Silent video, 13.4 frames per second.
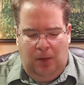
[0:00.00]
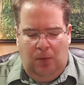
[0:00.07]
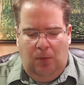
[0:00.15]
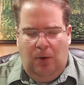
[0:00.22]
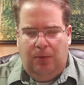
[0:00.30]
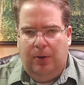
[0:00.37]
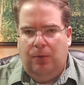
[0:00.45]

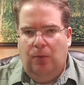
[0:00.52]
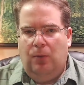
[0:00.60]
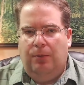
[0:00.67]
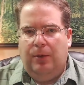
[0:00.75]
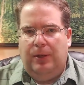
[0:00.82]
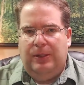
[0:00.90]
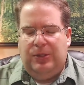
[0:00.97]
what we're
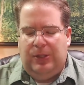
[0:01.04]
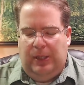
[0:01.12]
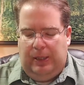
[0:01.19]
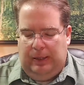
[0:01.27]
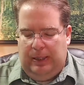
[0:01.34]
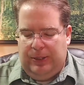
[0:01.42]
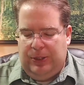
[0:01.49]
going to see,
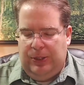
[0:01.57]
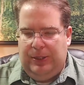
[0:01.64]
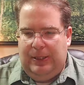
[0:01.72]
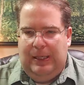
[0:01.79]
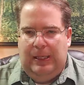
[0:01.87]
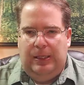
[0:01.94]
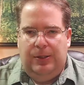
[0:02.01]
and let's just
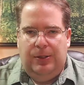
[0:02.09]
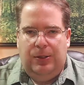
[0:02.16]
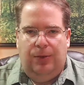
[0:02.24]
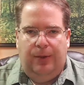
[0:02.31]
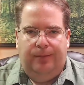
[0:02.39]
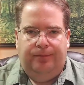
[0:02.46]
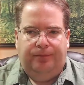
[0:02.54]
get
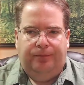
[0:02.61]
into it.